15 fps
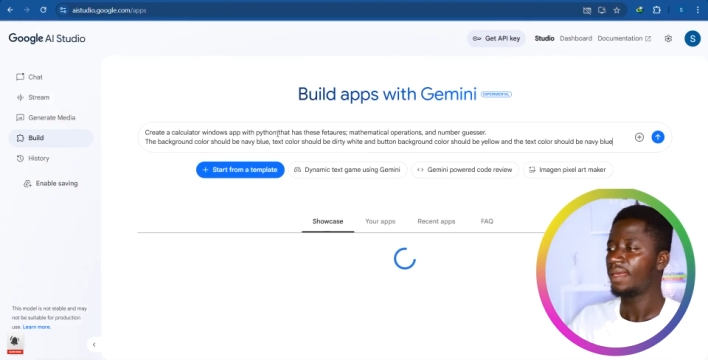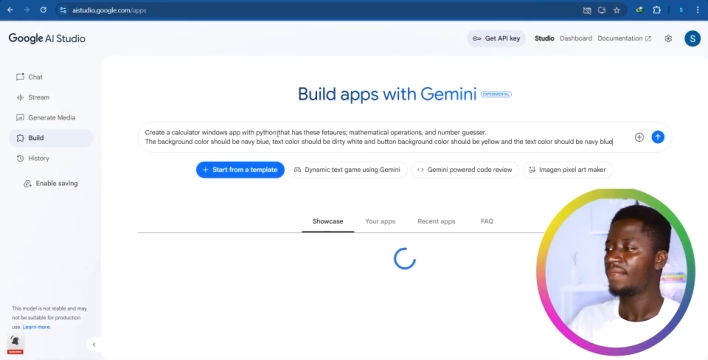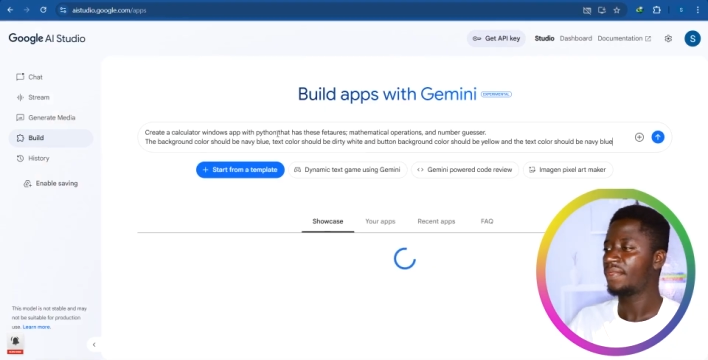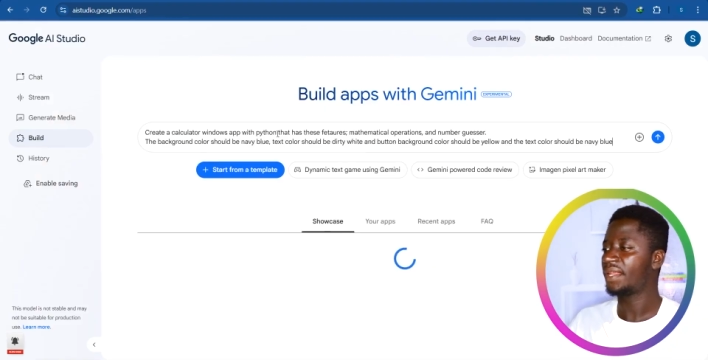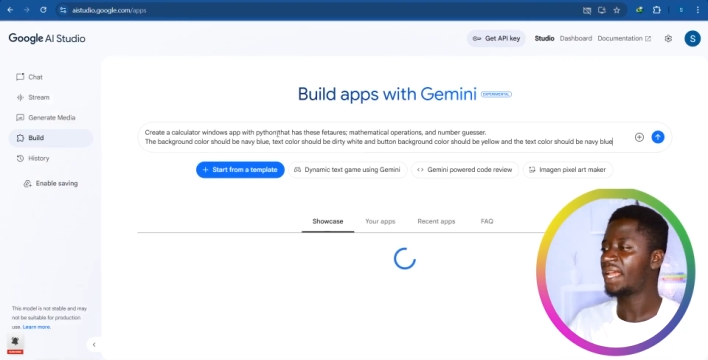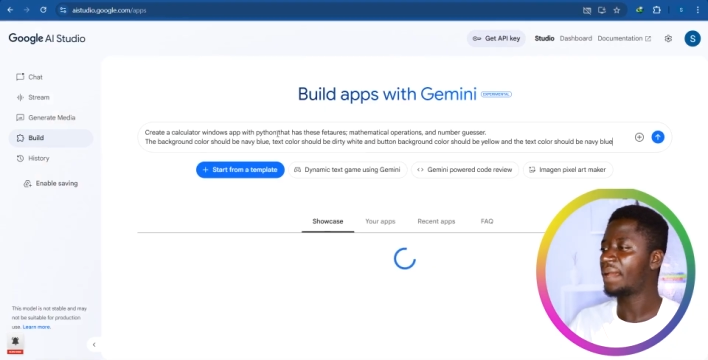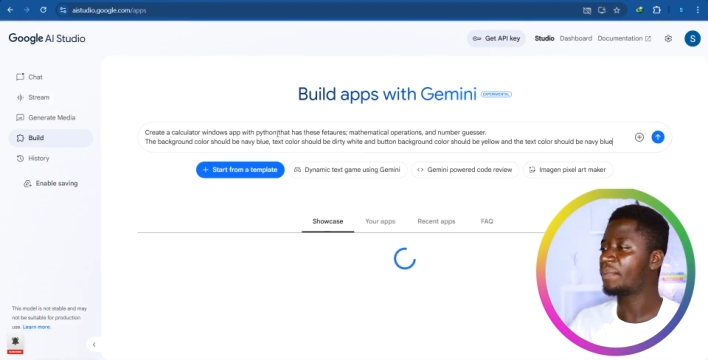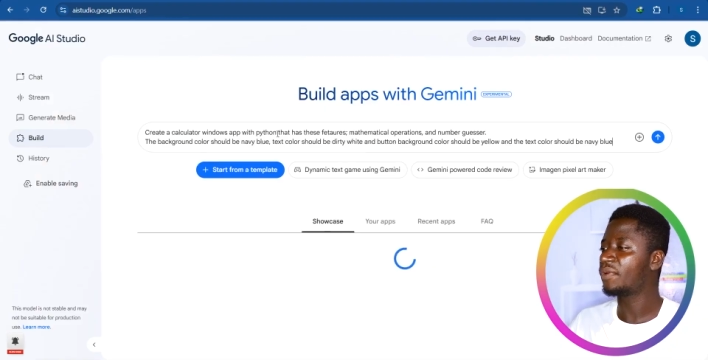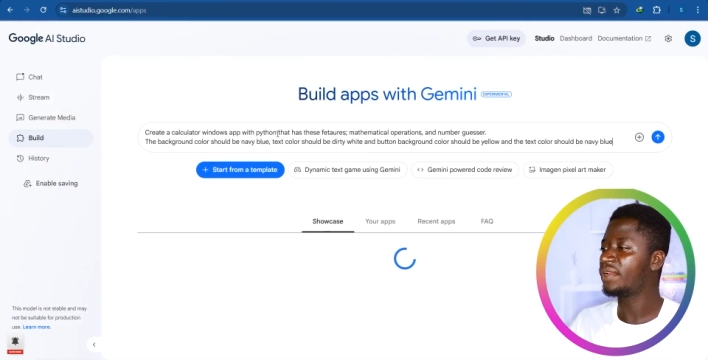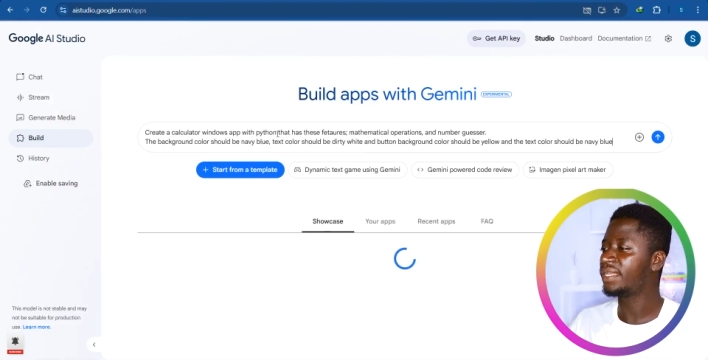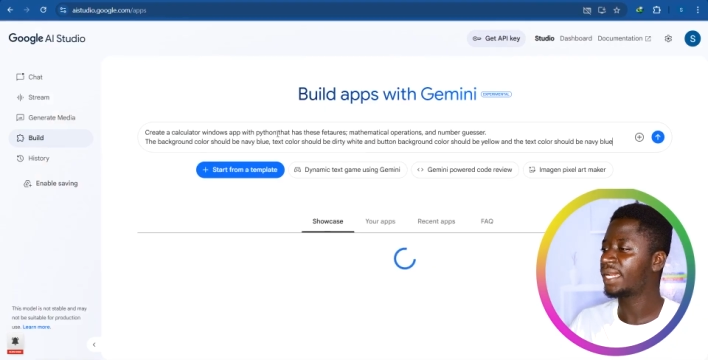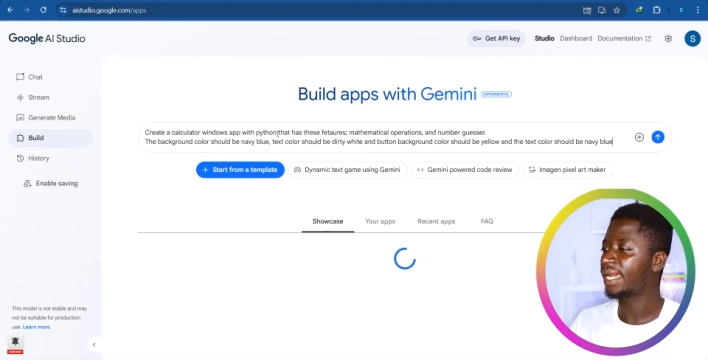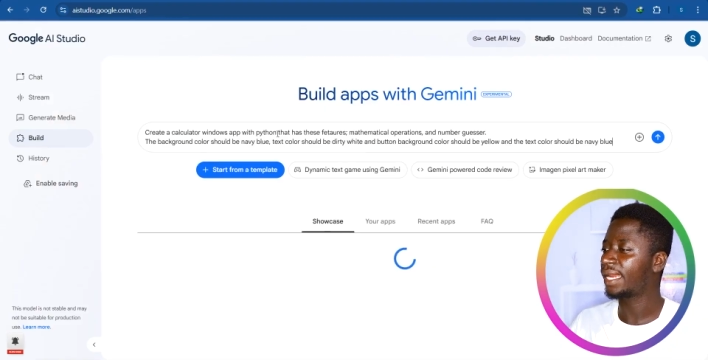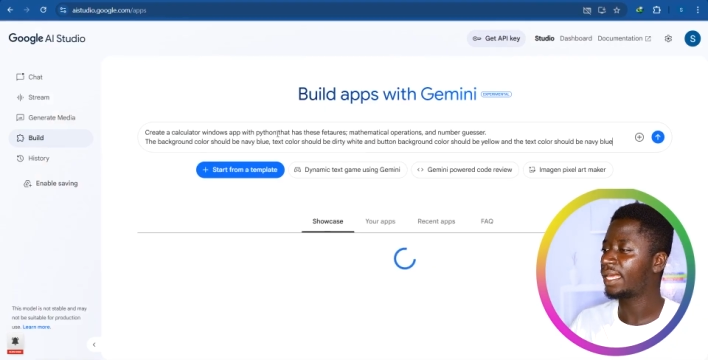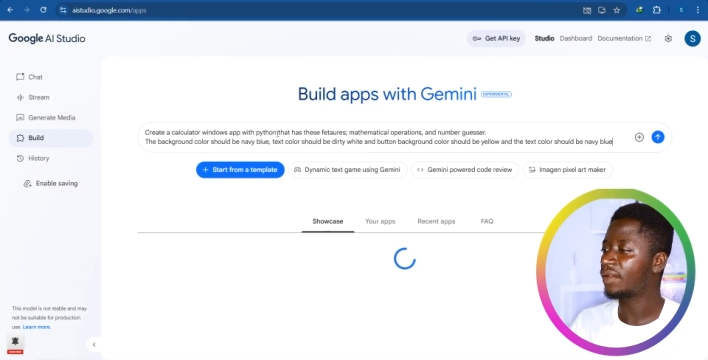Then I'm
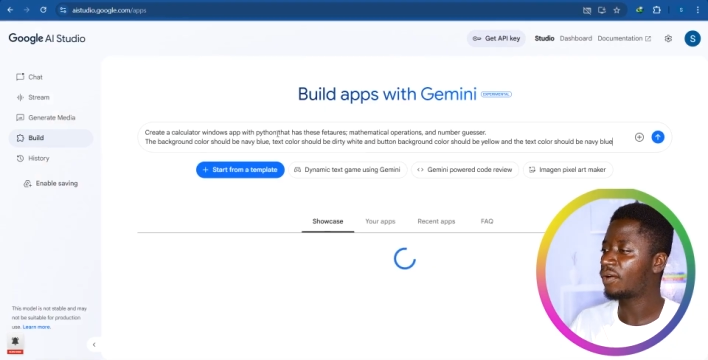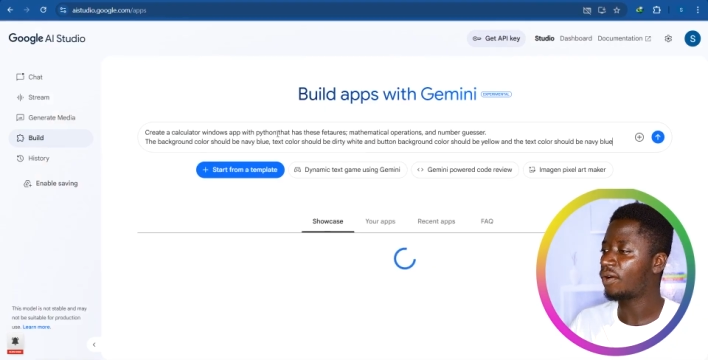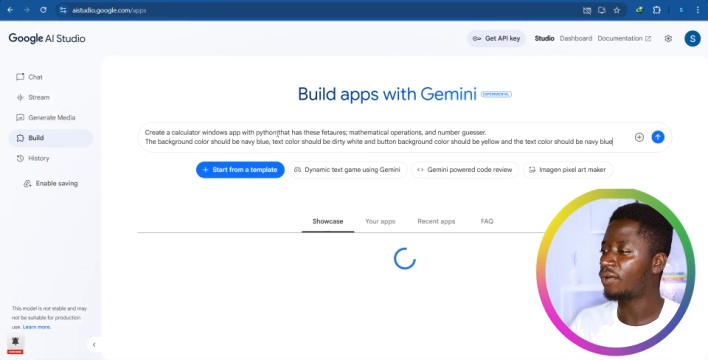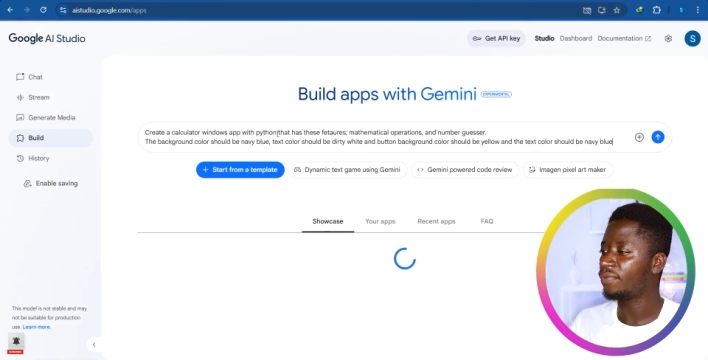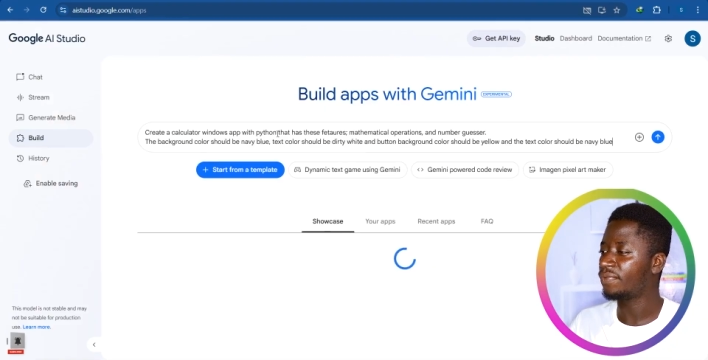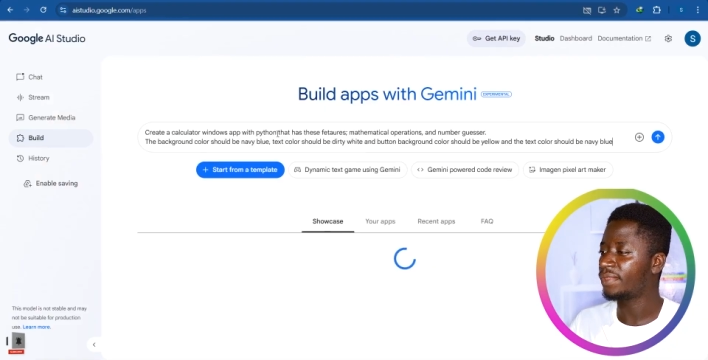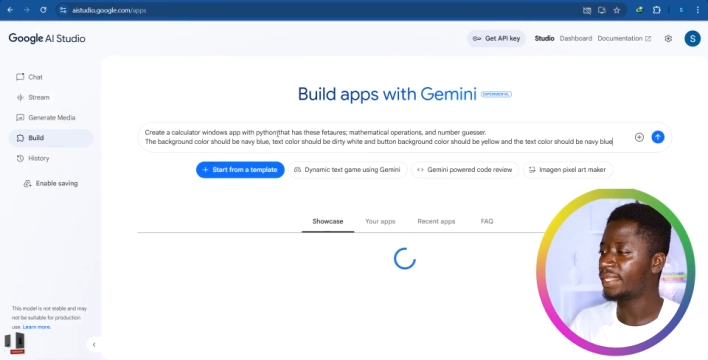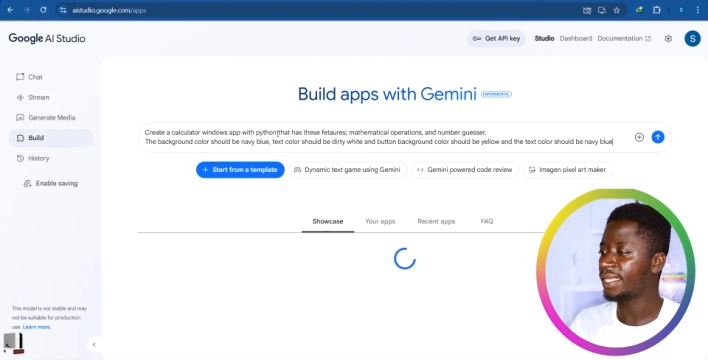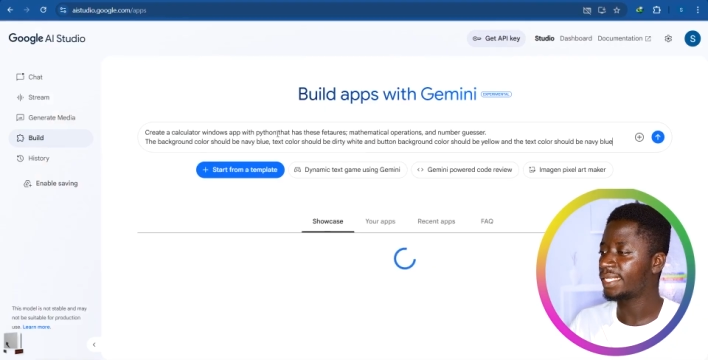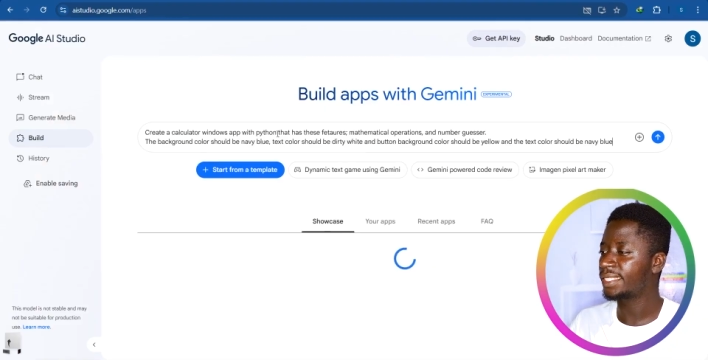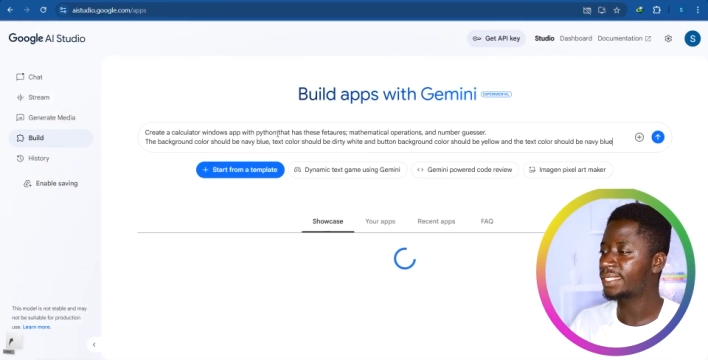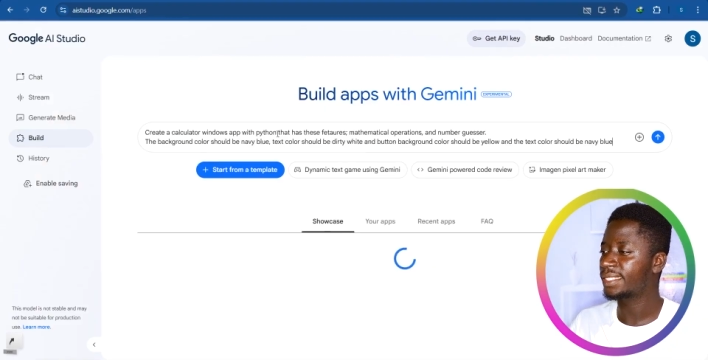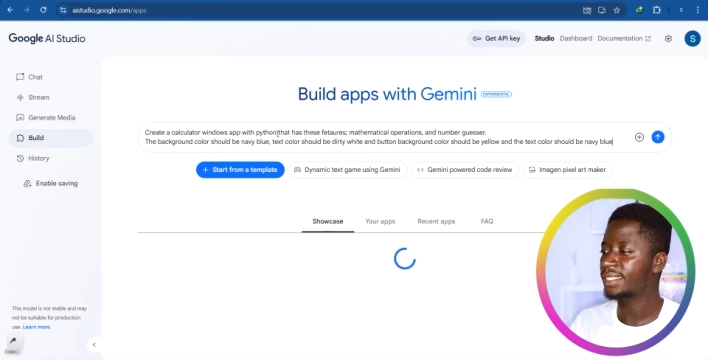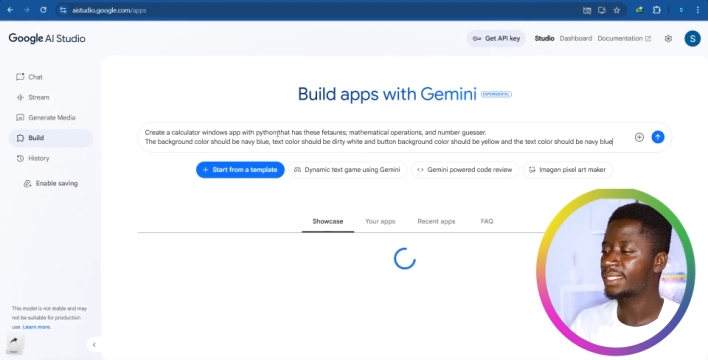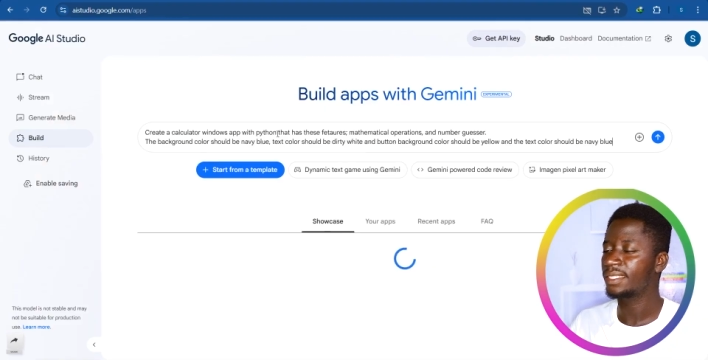going to click on
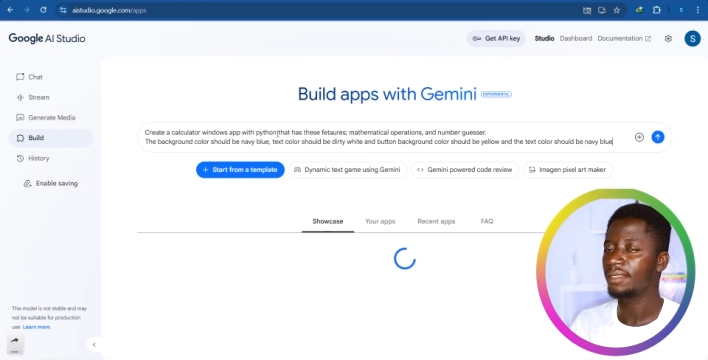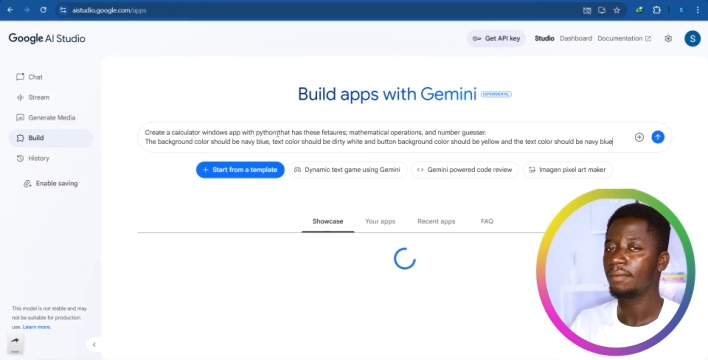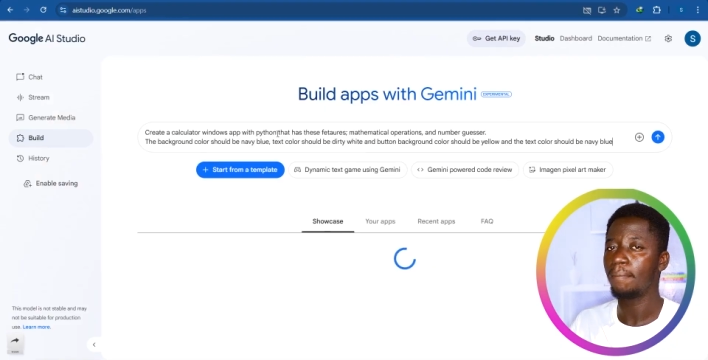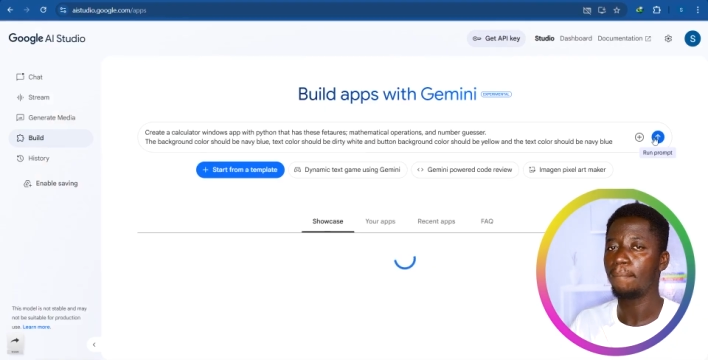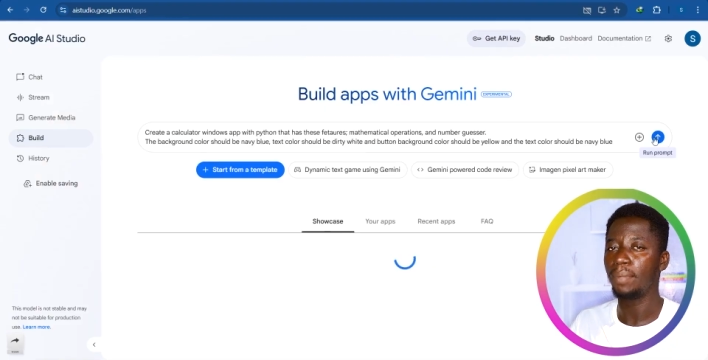this